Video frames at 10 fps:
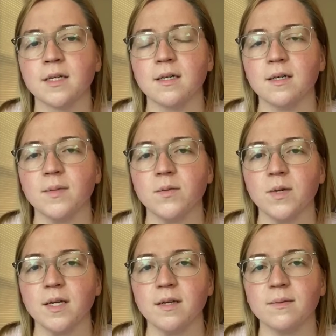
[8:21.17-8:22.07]
And
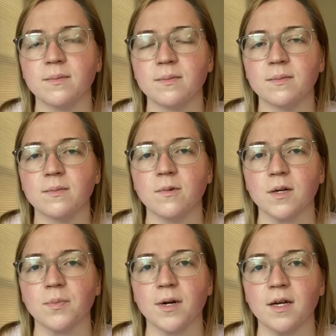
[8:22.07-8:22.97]
we want
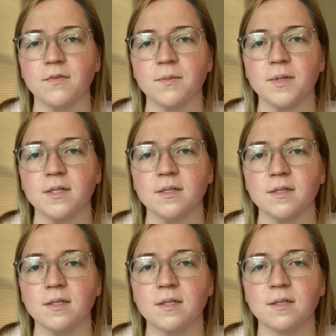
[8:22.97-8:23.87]
to pray for
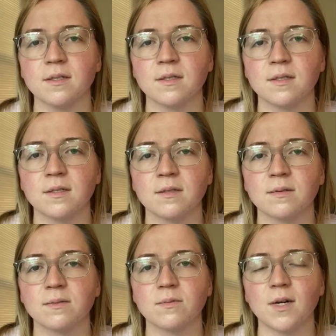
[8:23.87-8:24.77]
Bill's
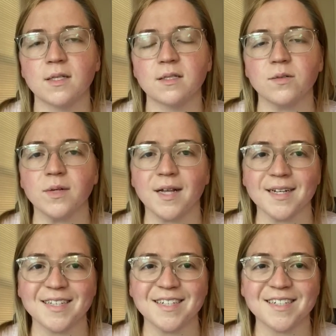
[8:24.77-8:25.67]
rest and
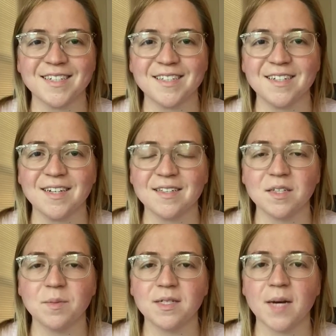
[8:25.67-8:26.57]
relaxation as he takes a
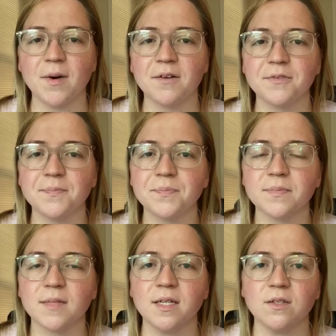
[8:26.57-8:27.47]
little bit of time off.
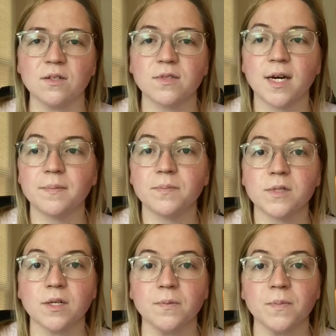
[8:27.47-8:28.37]
He deserves that.
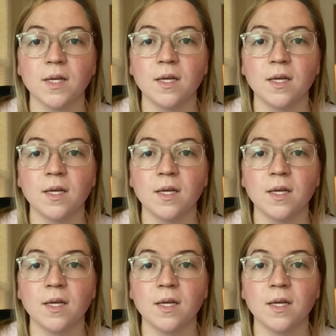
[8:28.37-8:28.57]
So,